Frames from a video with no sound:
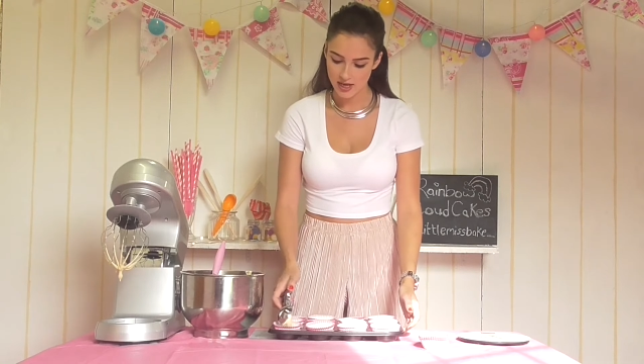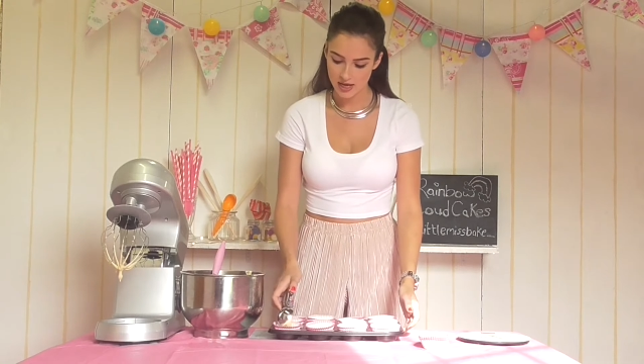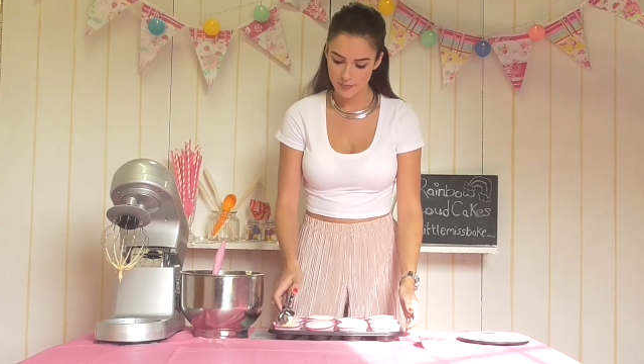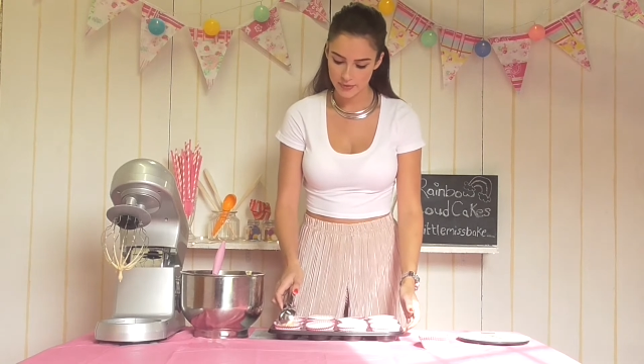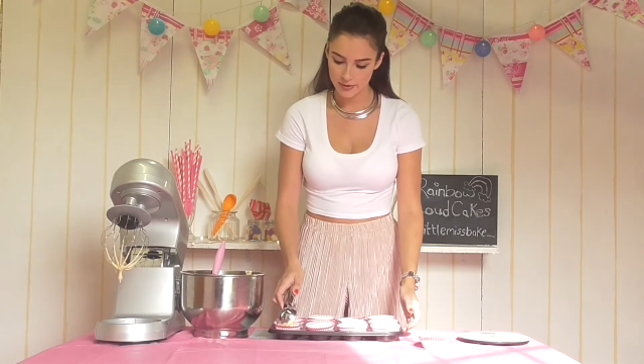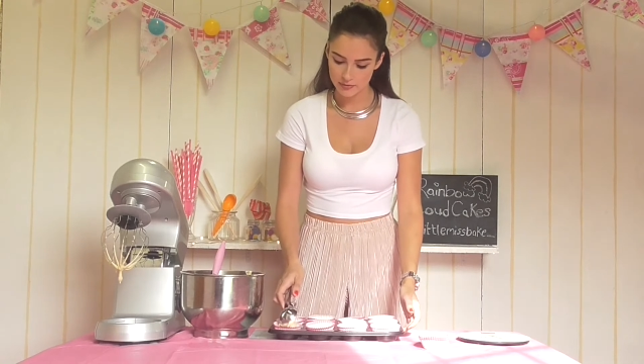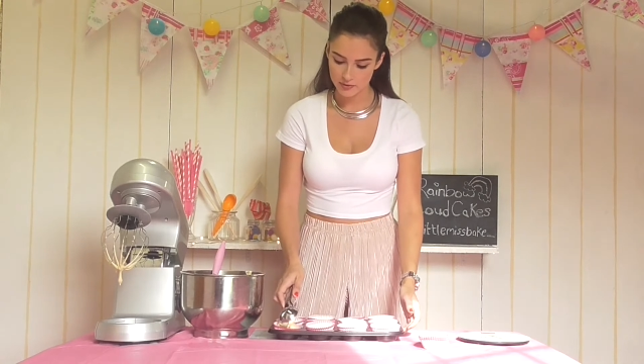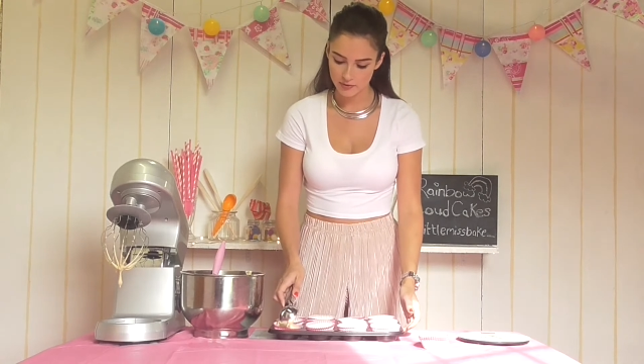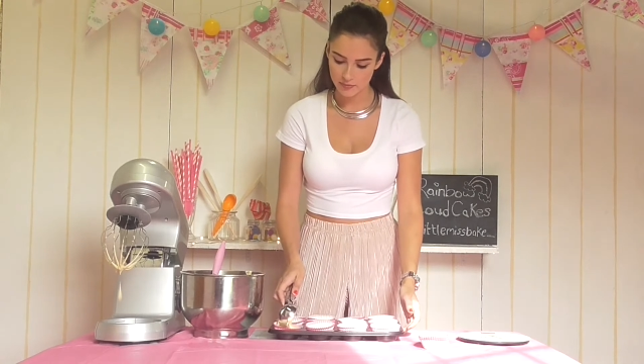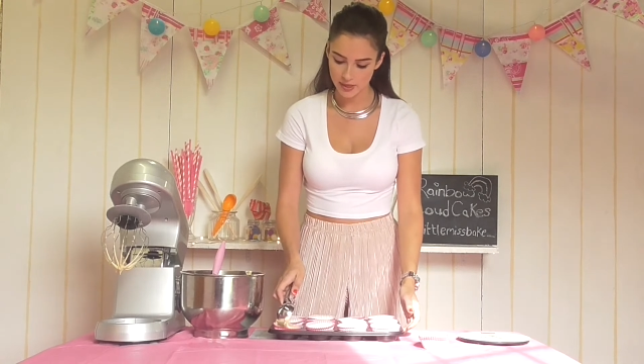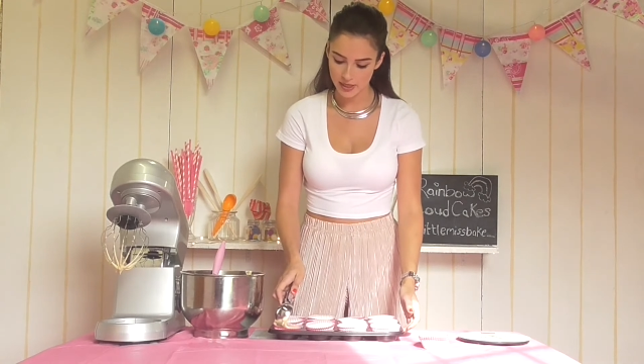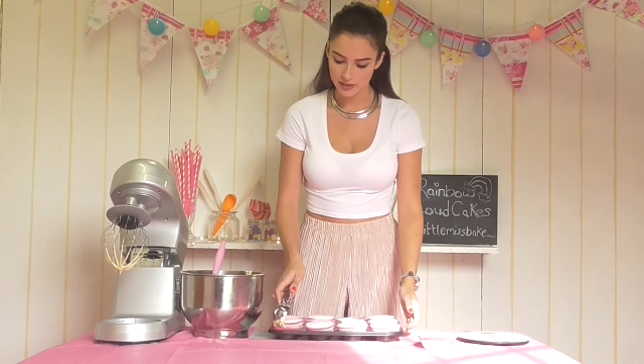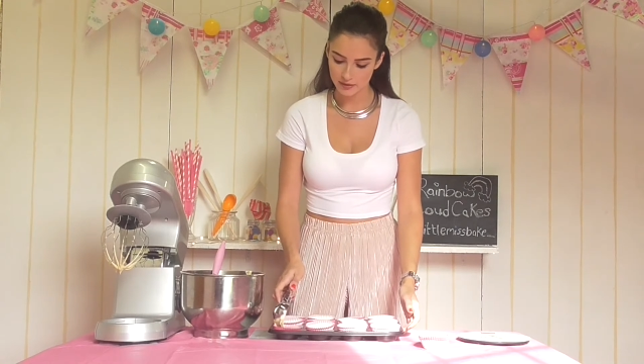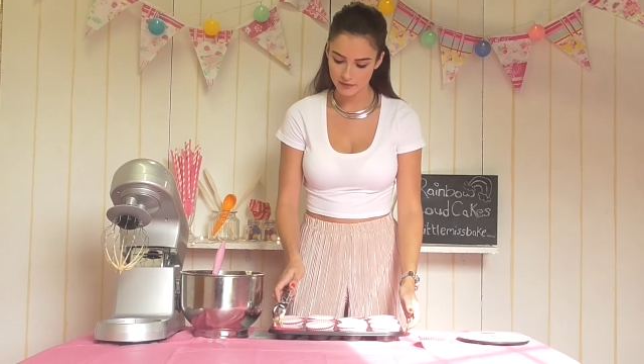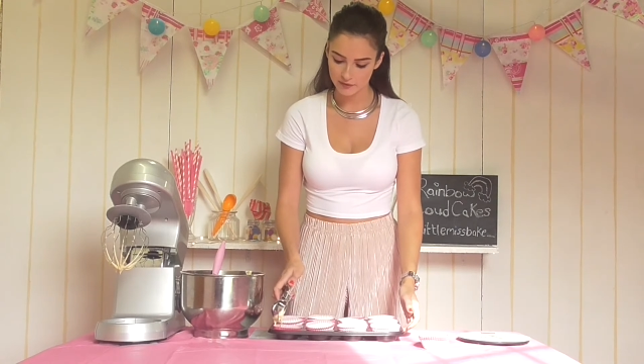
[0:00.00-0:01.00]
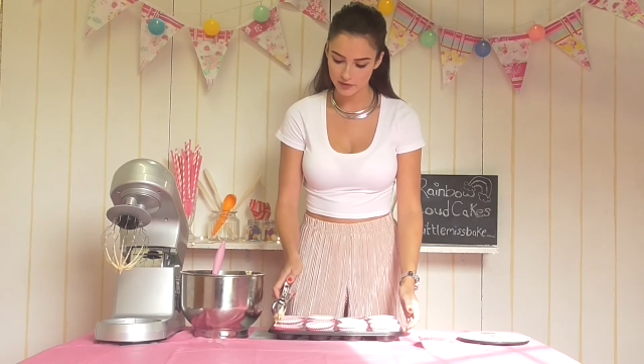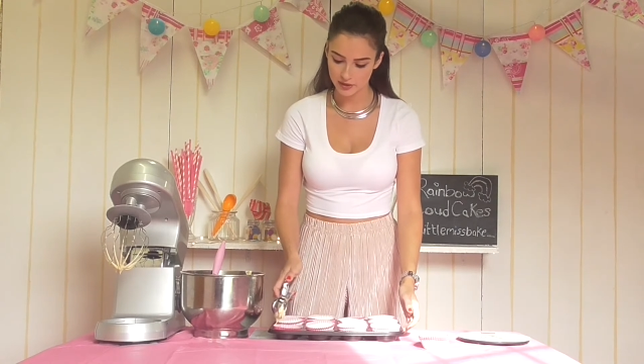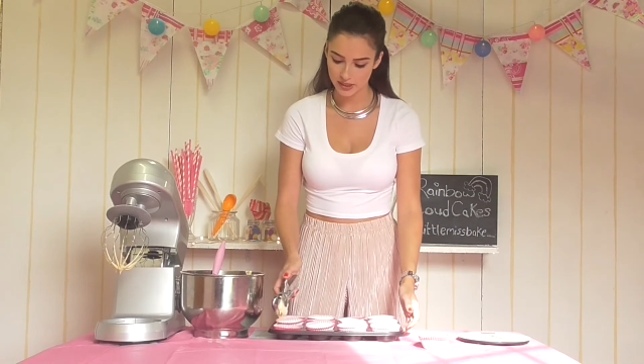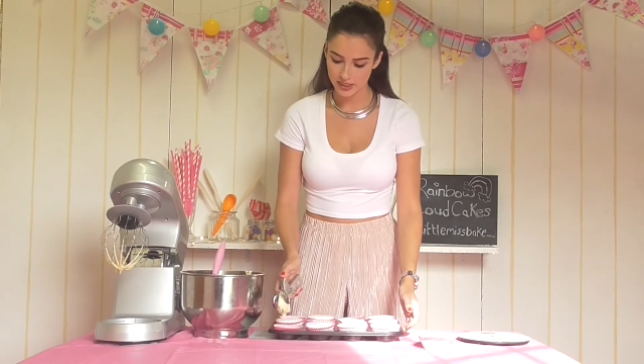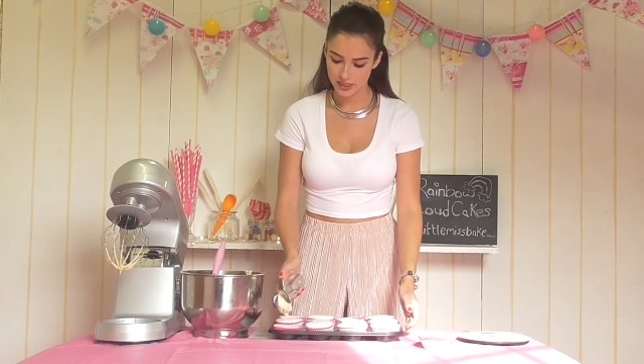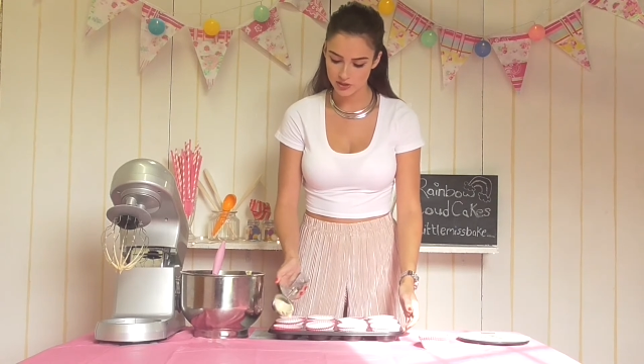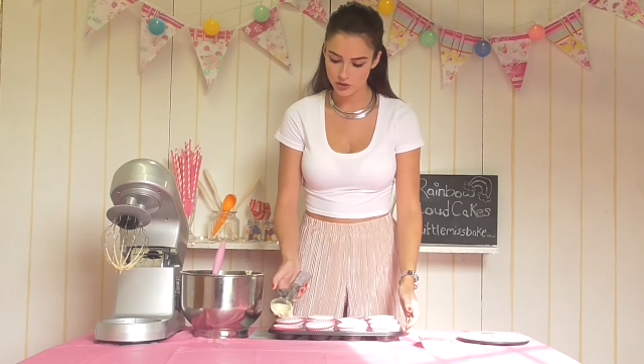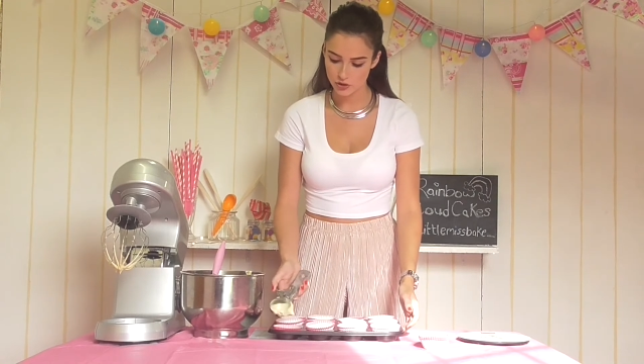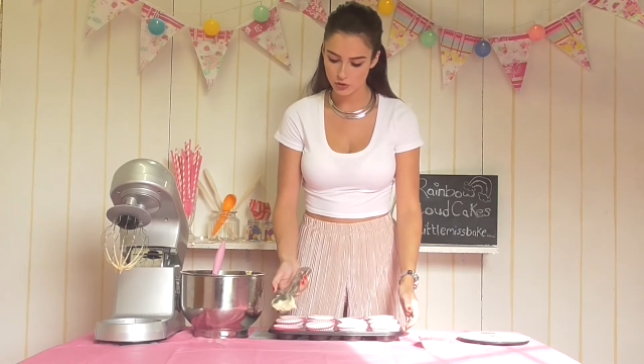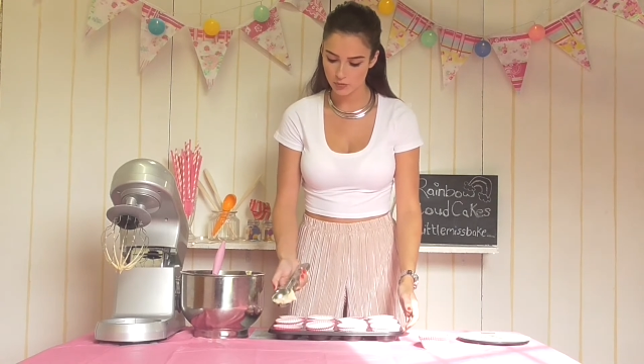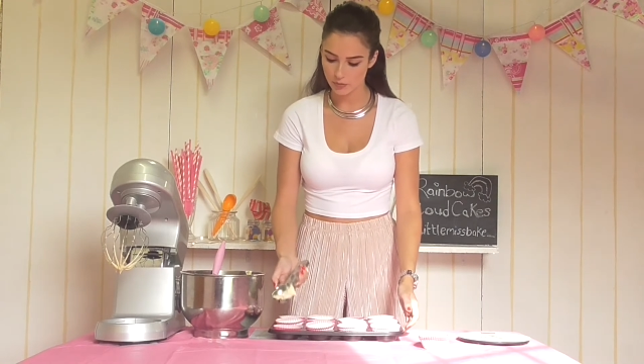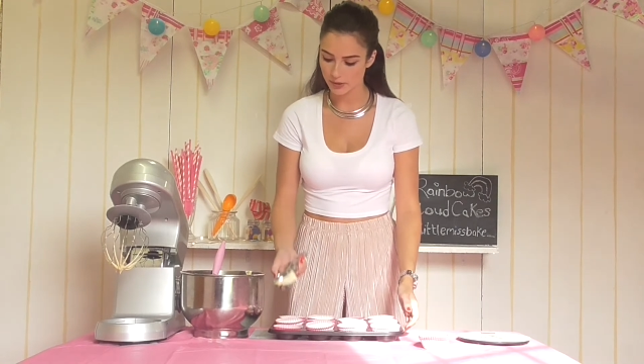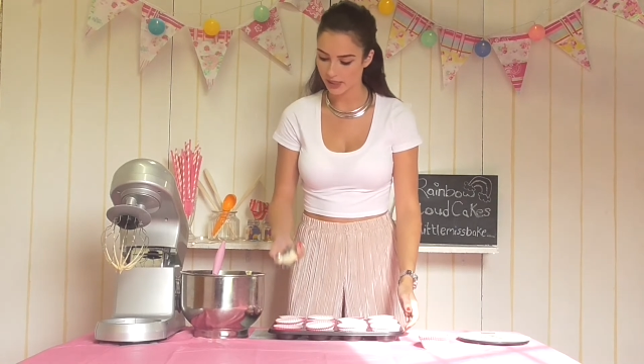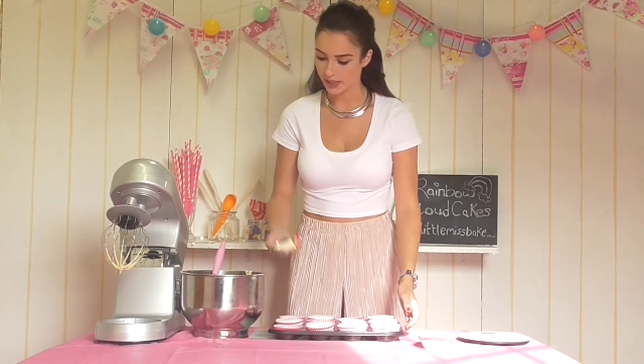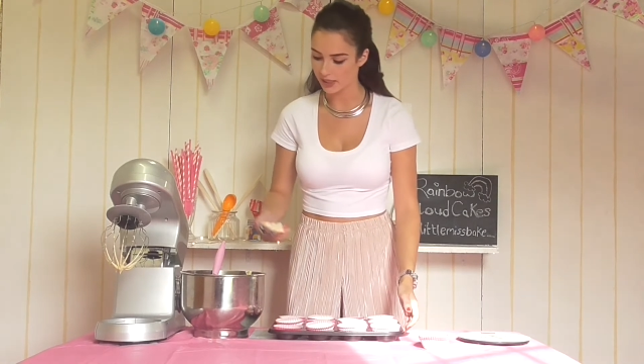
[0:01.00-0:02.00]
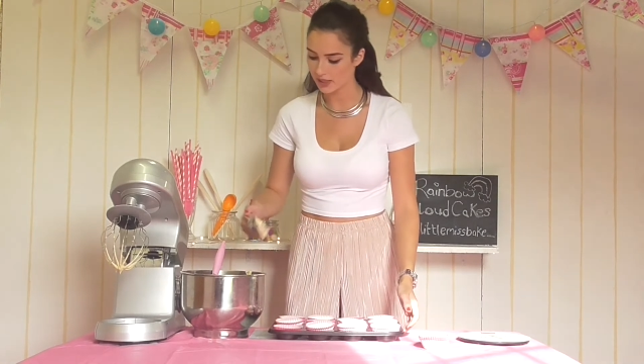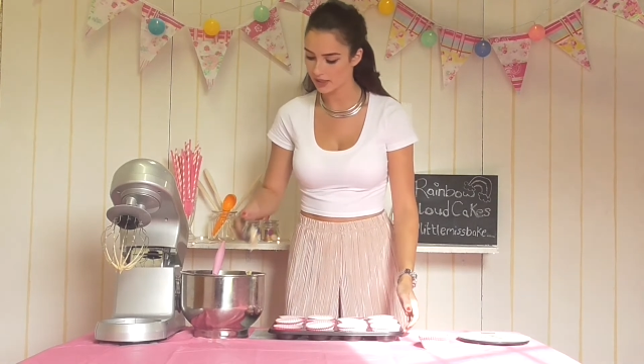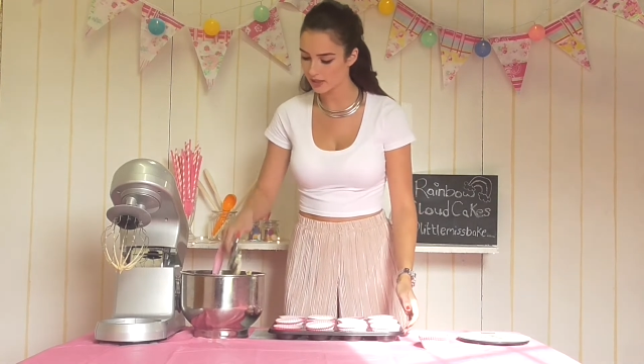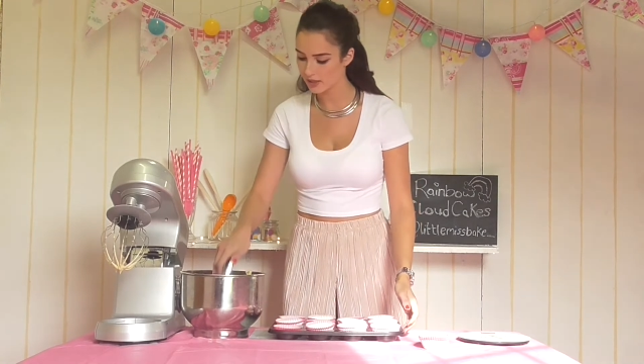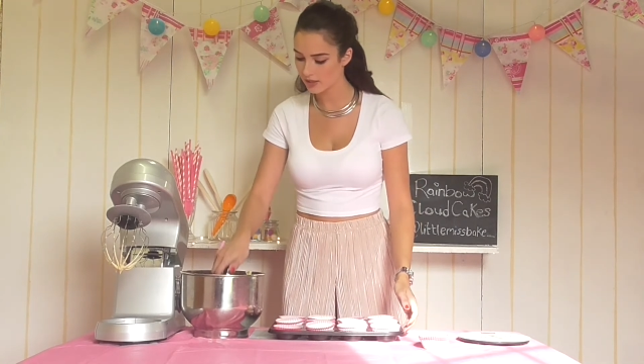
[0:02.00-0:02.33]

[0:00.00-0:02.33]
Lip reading: amount of batter for each cupcake.